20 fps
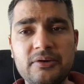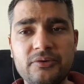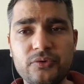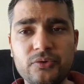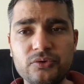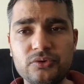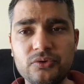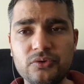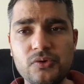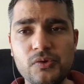
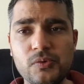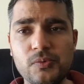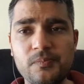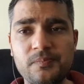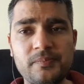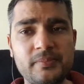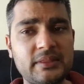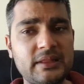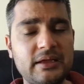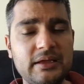Could you?
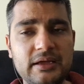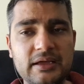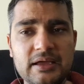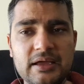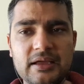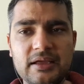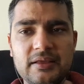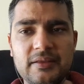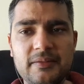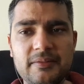
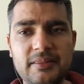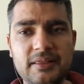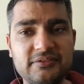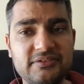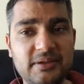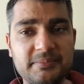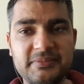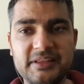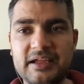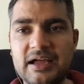It's
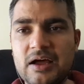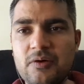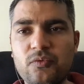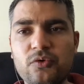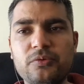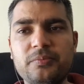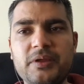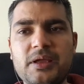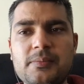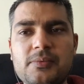something I
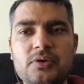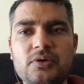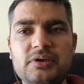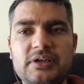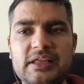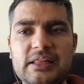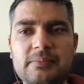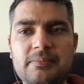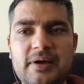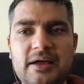won't be able to
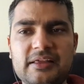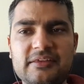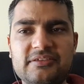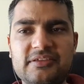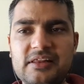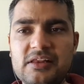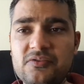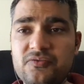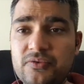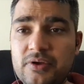deal
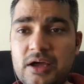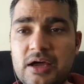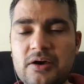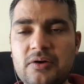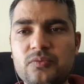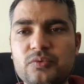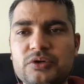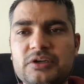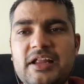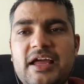myself. I
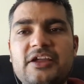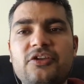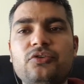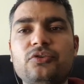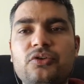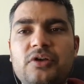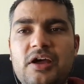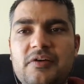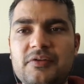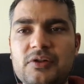would like you
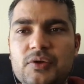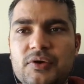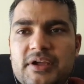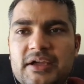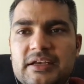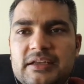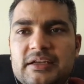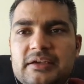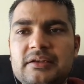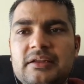to have a look
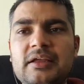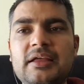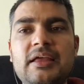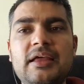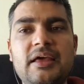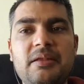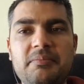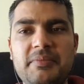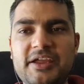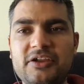at it
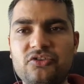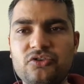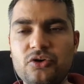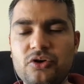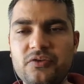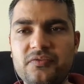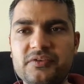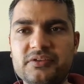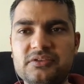and make sure